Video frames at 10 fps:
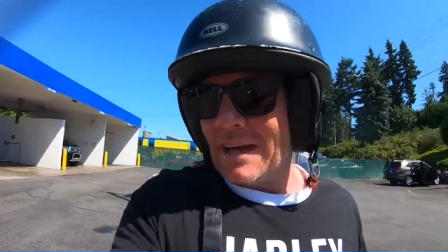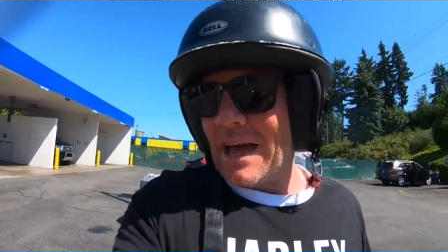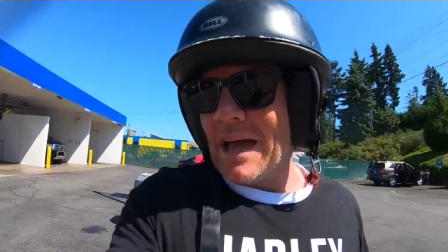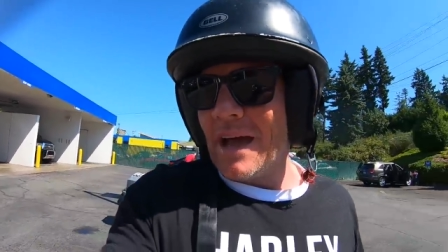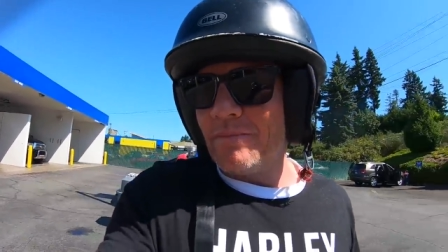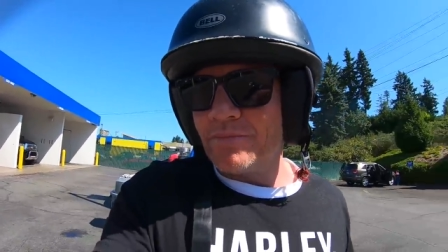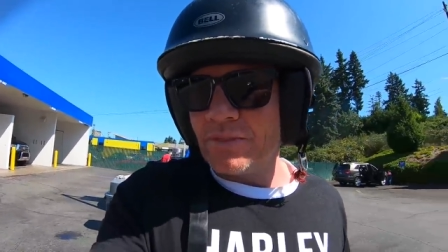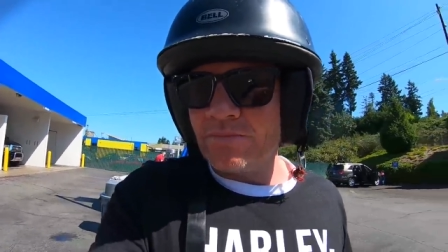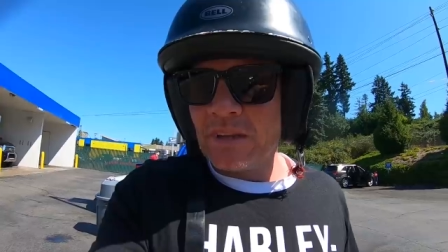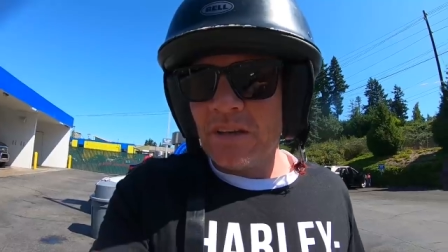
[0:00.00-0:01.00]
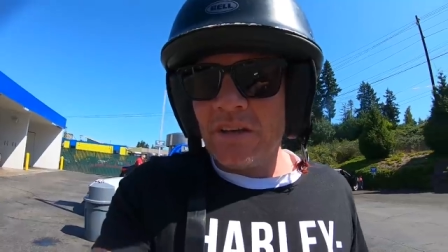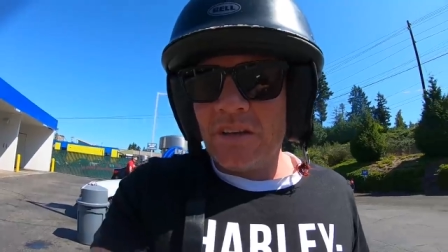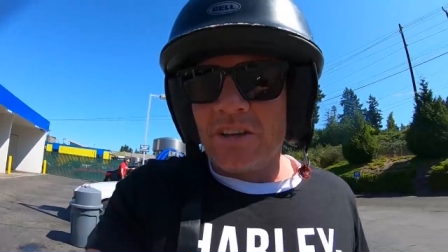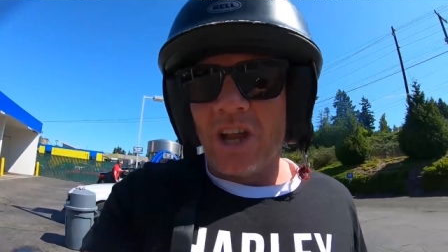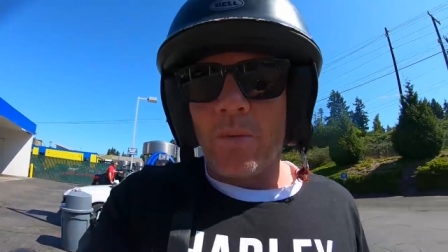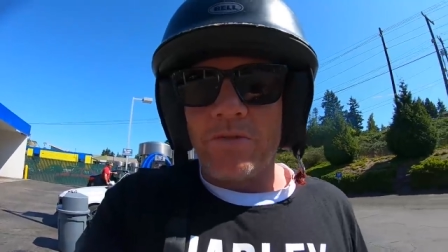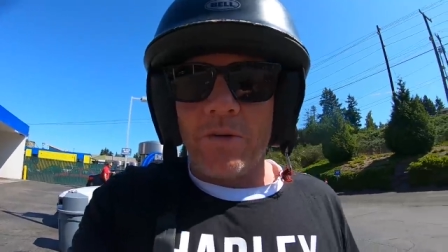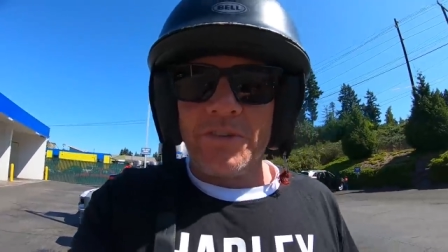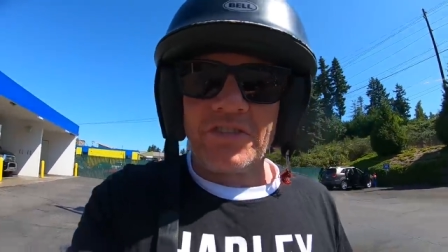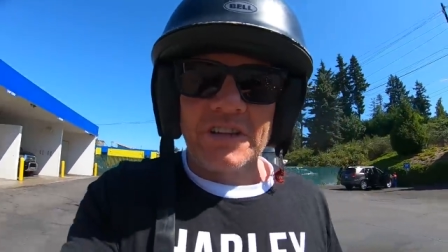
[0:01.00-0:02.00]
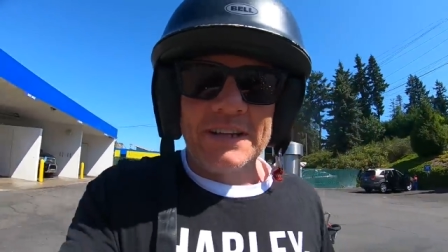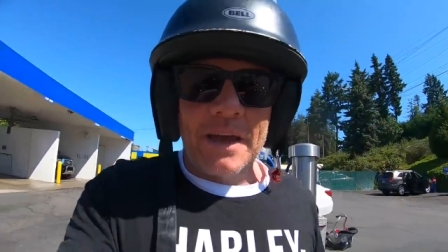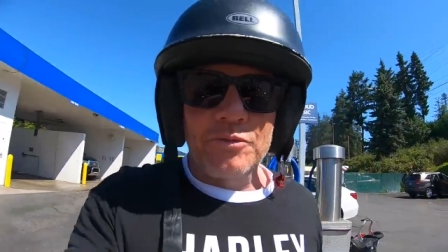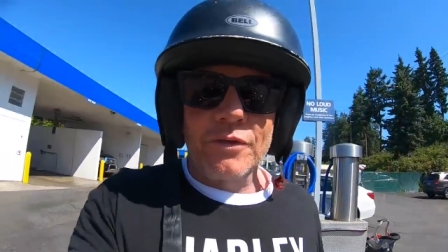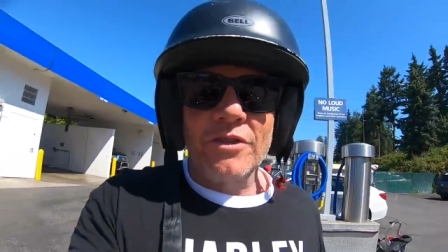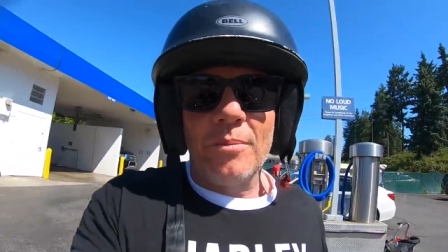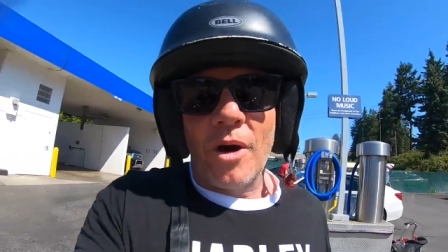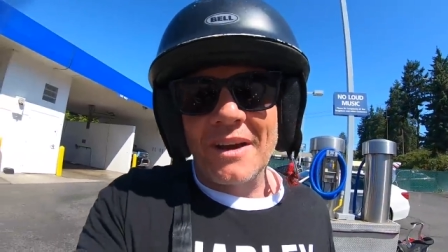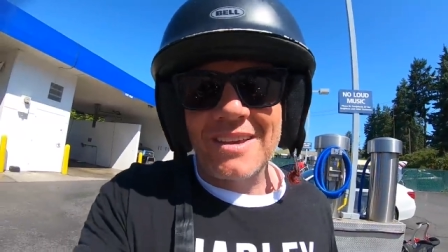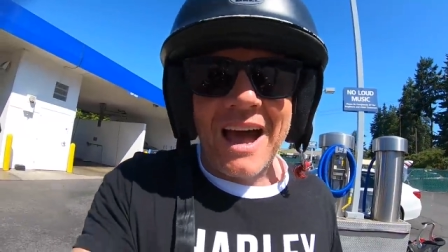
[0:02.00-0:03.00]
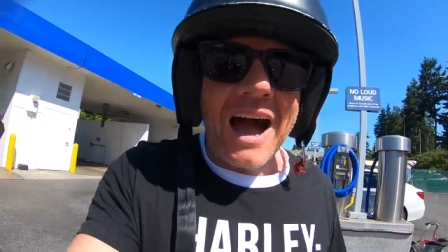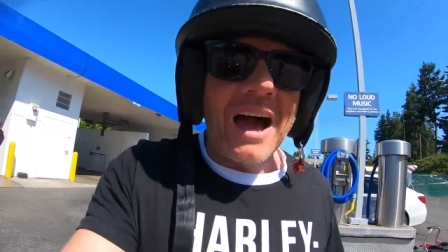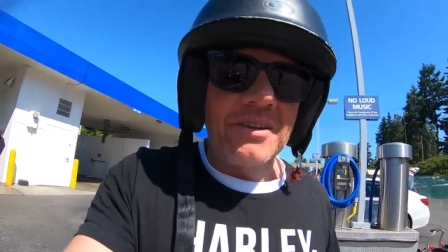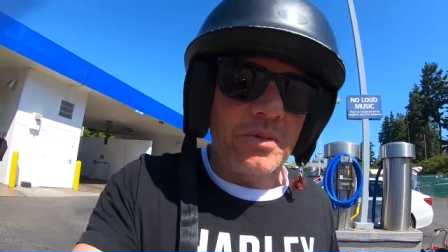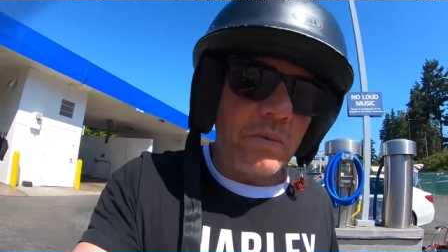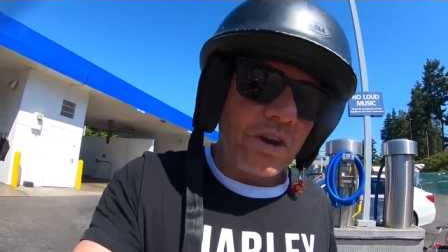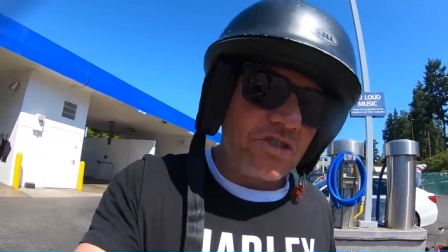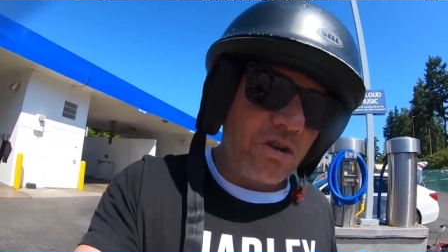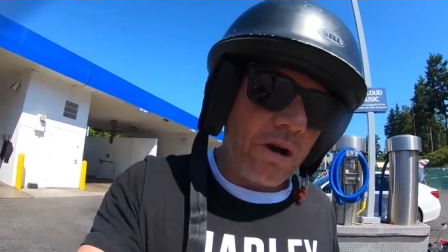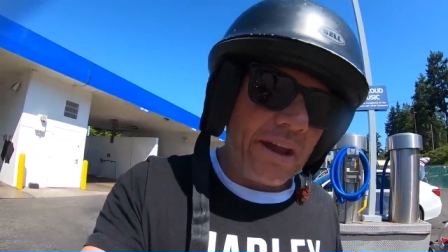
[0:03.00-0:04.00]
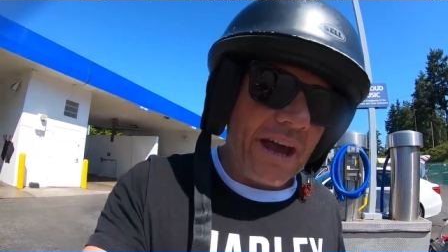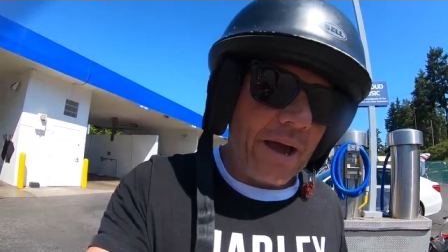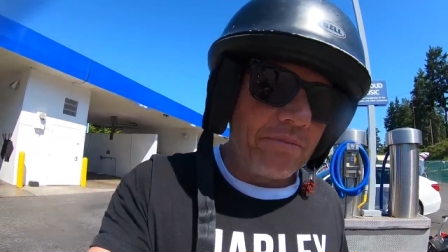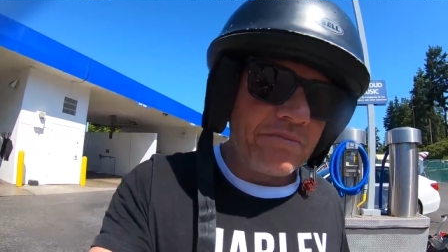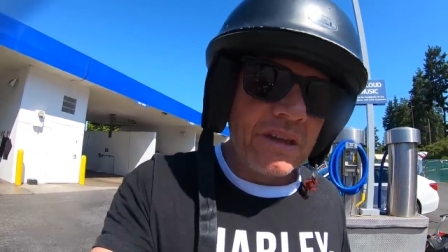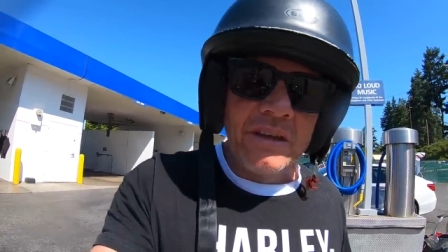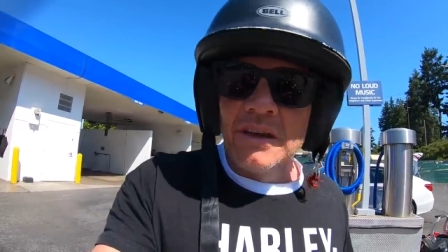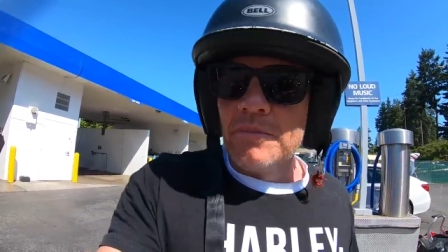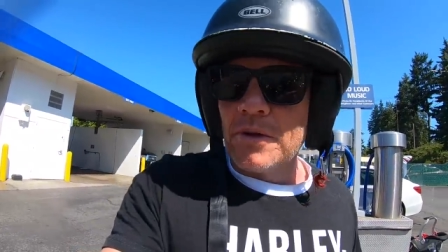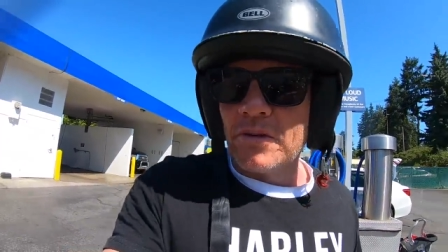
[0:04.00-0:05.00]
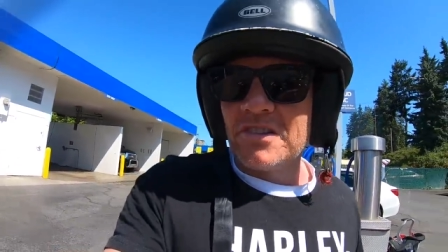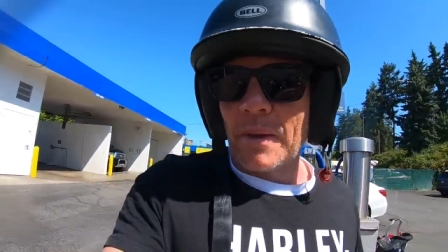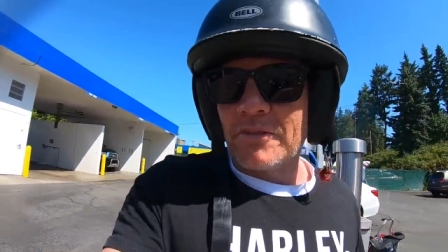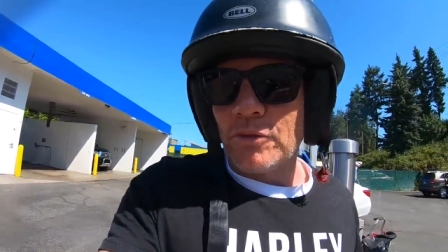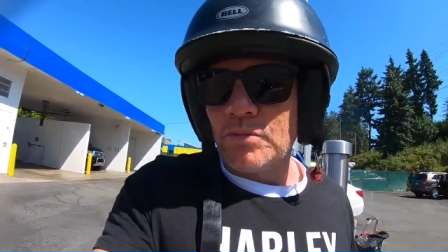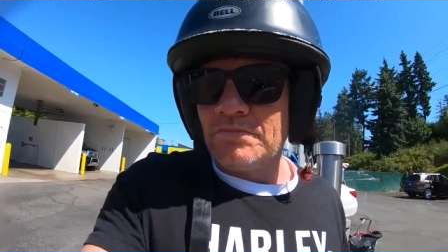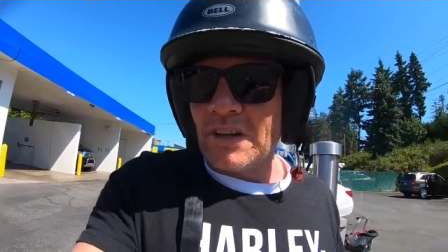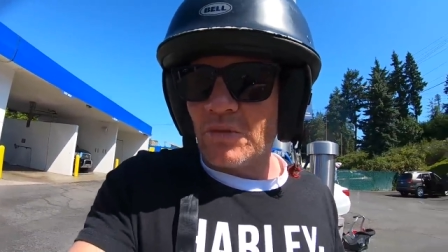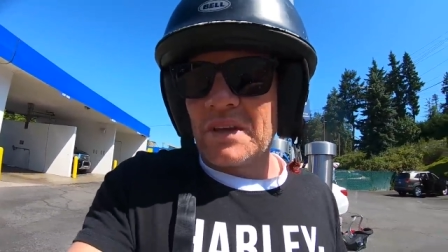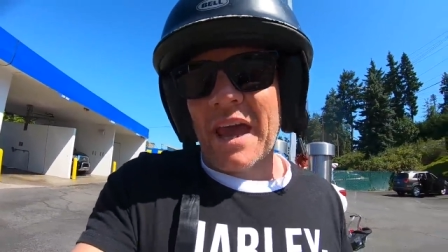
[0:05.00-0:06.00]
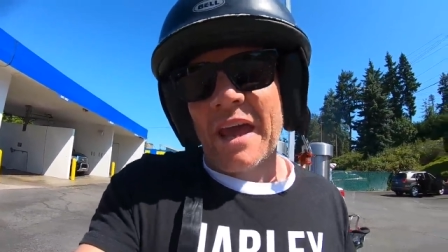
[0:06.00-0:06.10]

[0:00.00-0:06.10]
Um, you know, we've obviously um, driven the bikes hard. We want to try and um, be respectful as we